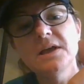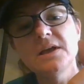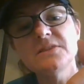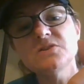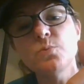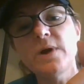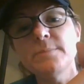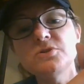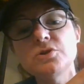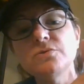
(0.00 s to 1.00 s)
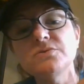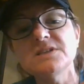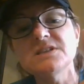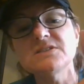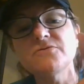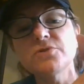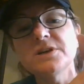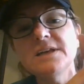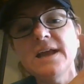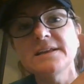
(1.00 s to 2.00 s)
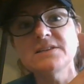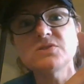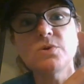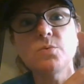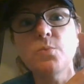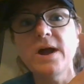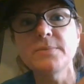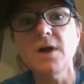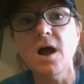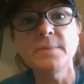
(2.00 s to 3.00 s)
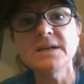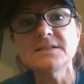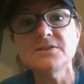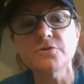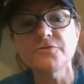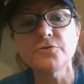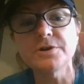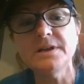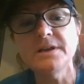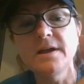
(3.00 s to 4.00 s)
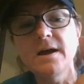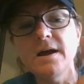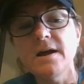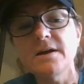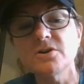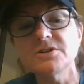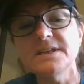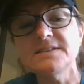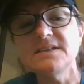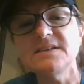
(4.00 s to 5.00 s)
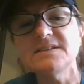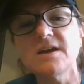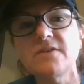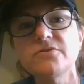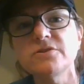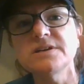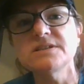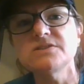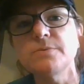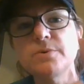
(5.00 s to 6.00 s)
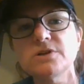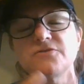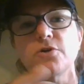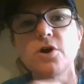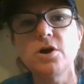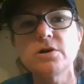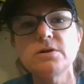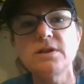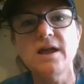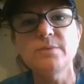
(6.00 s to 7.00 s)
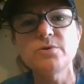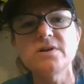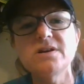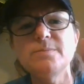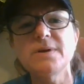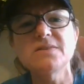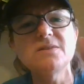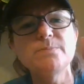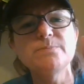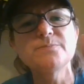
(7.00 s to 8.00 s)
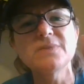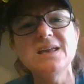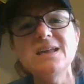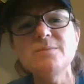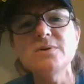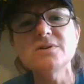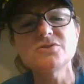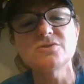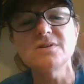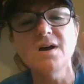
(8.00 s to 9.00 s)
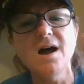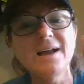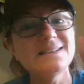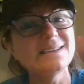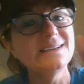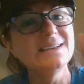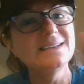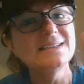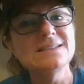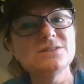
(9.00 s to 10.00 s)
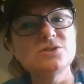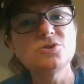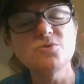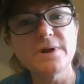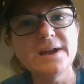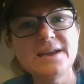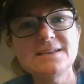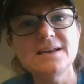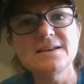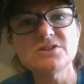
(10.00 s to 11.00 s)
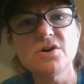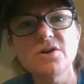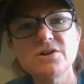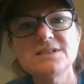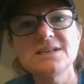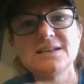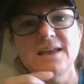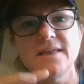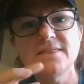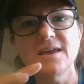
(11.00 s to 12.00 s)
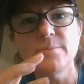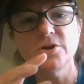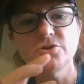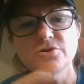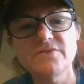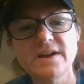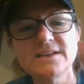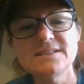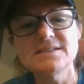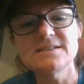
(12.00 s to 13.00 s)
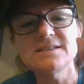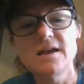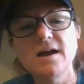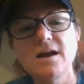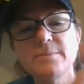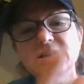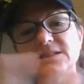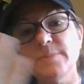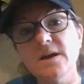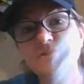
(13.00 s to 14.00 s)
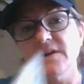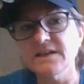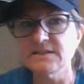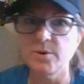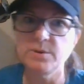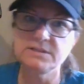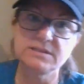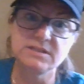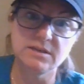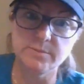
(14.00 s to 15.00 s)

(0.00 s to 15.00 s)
This Webtoons is free, and it's web comics that are free. Our Destiny Discover is the books for our library, but the eBooks are not great, and it's hard to get them on your devices, and Spotify because I'm always listening to